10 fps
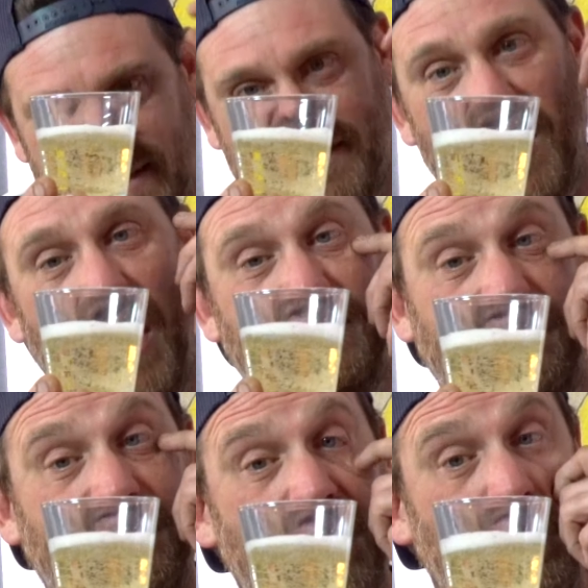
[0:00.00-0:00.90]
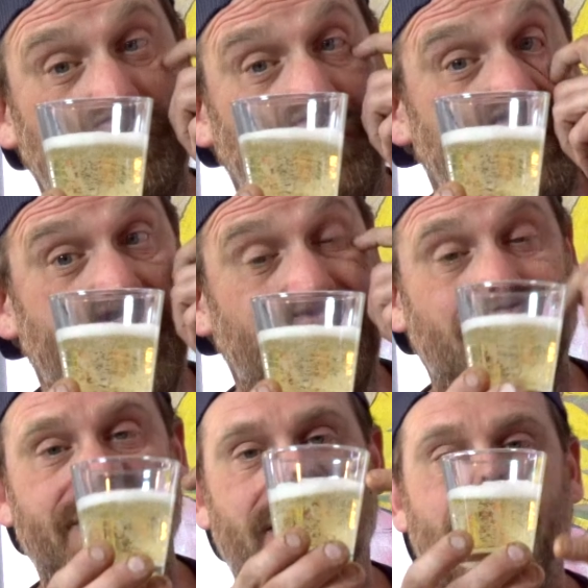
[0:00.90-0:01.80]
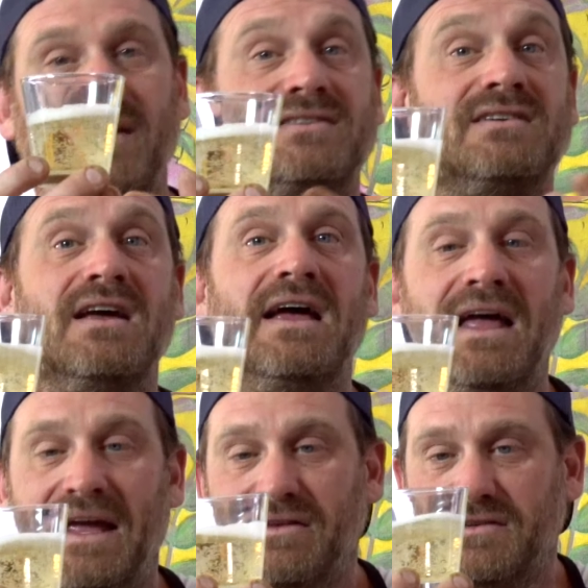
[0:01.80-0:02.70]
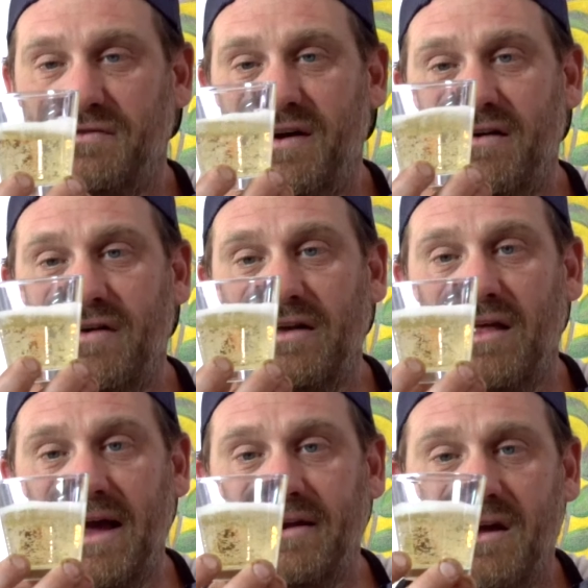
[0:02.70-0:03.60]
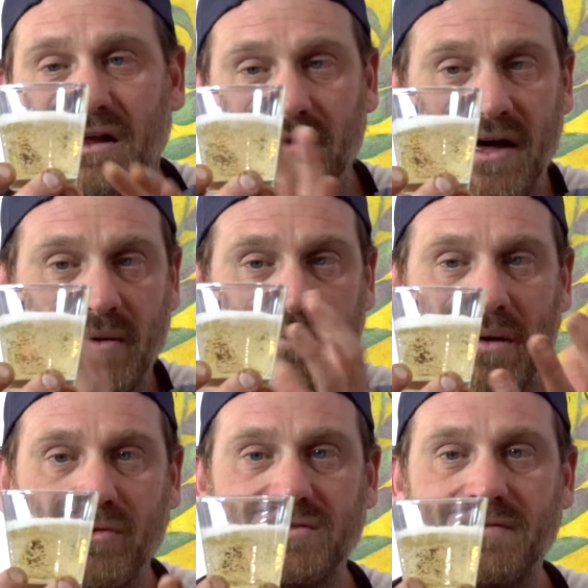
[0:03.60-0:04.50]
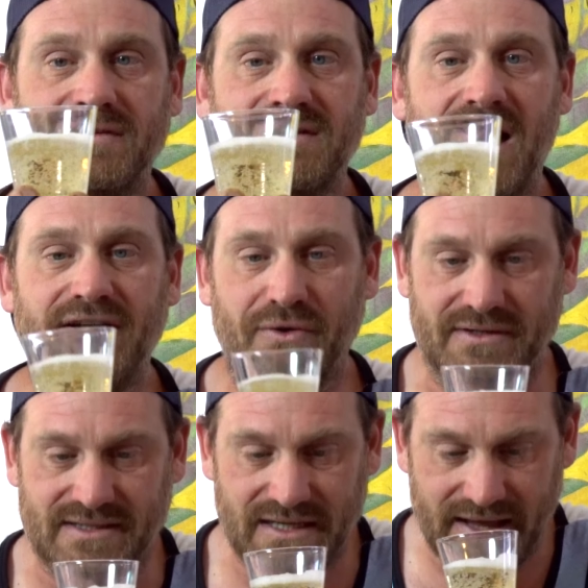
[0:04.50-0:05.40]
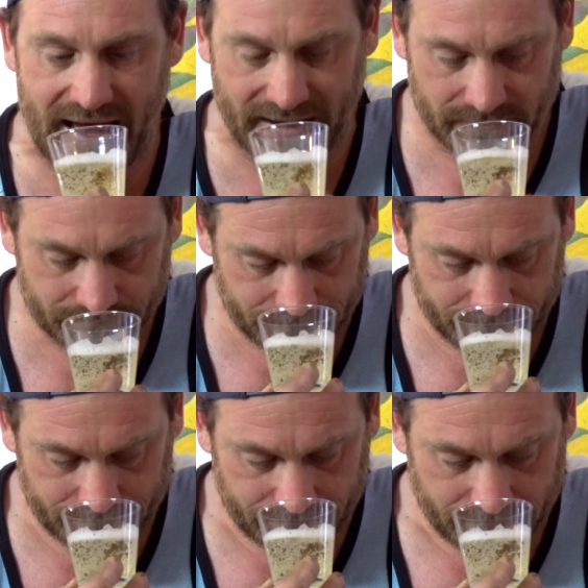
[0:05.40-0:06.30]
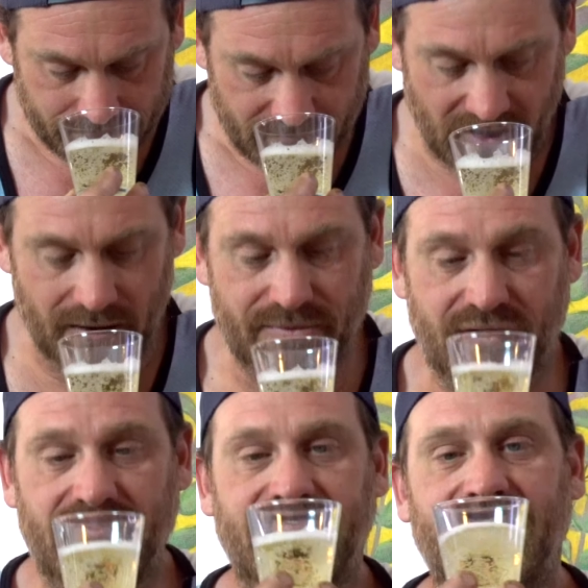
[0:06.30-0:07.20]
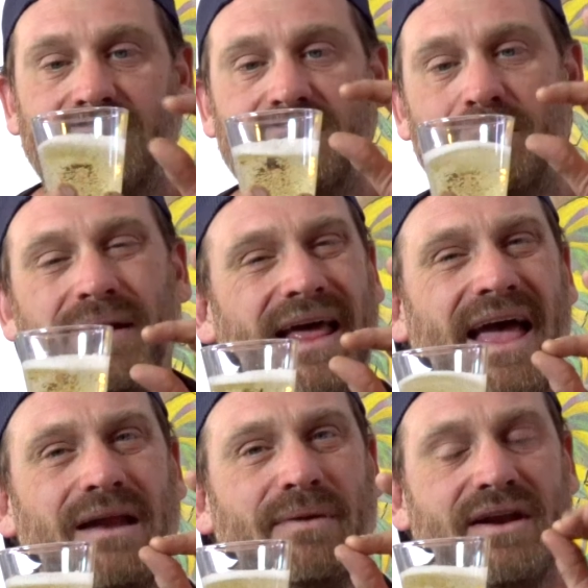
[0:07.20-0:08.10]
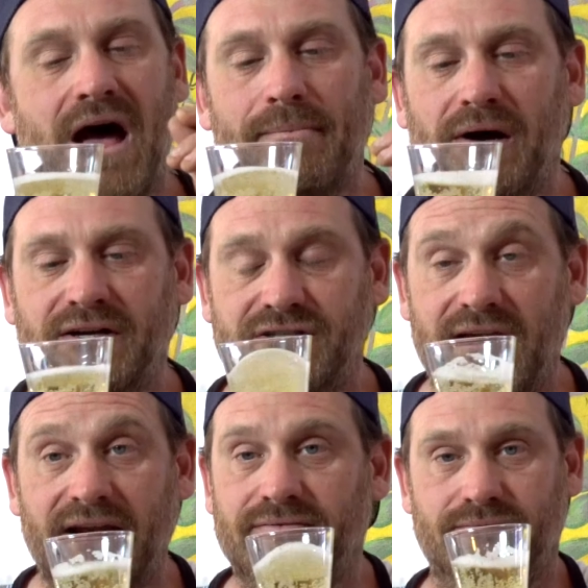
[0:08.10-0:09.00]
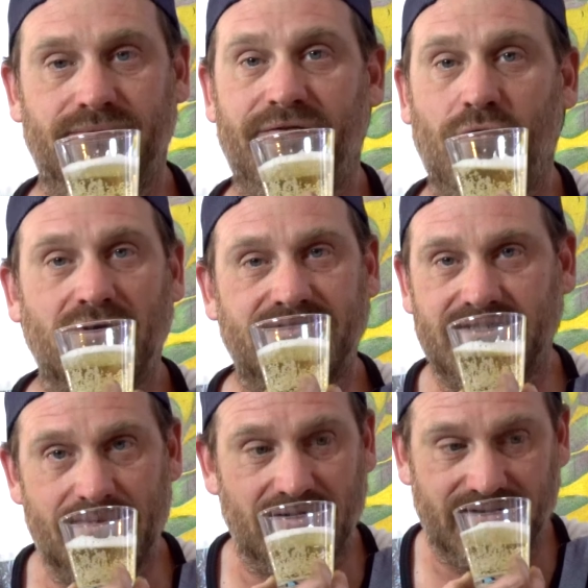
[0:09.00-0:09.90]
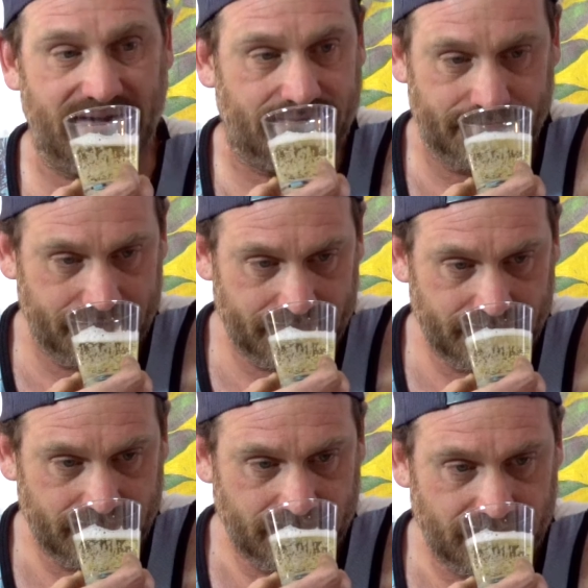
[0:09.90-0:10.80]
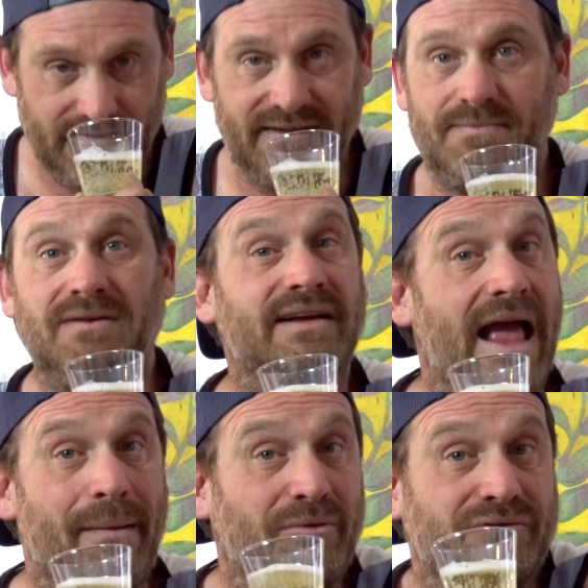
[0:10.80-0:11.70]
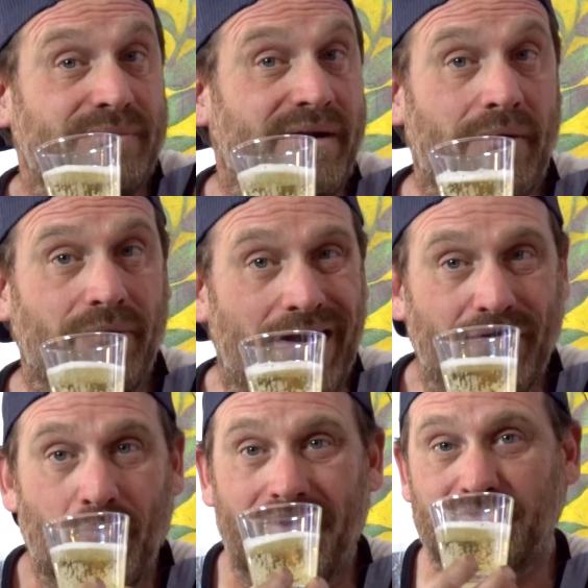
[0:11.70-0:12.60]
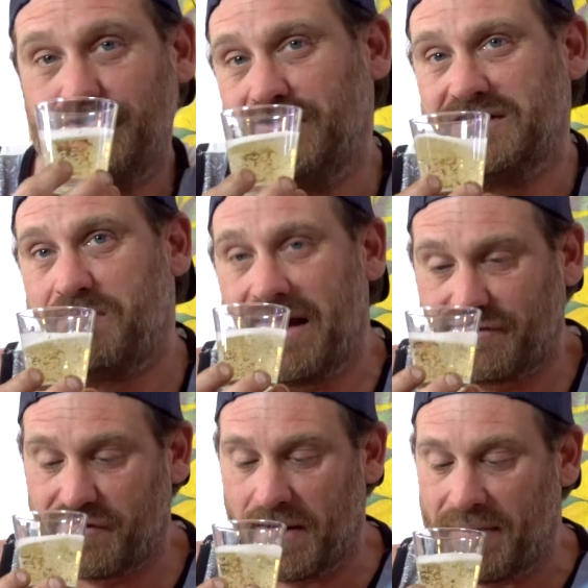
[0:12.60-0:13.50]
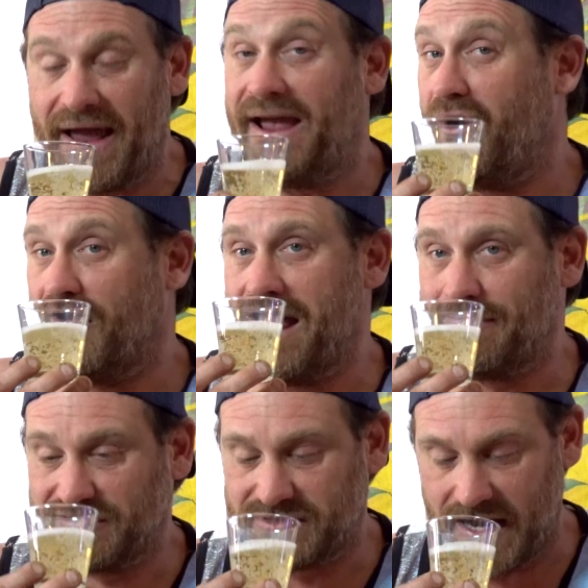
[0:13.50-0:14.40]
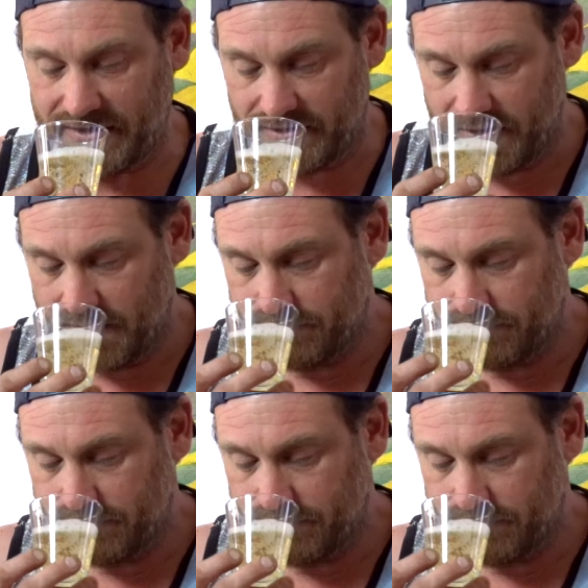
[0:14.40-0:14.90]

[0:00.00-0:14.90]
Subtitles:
touch of gold or yellow in there, but it looks very, very light. A lot of bubbles on the side, you can see that. You're gonna get a little bit of head, but not much, and of course it smells like apples. You know, I don't know what else you'd expect from a hard apple cider.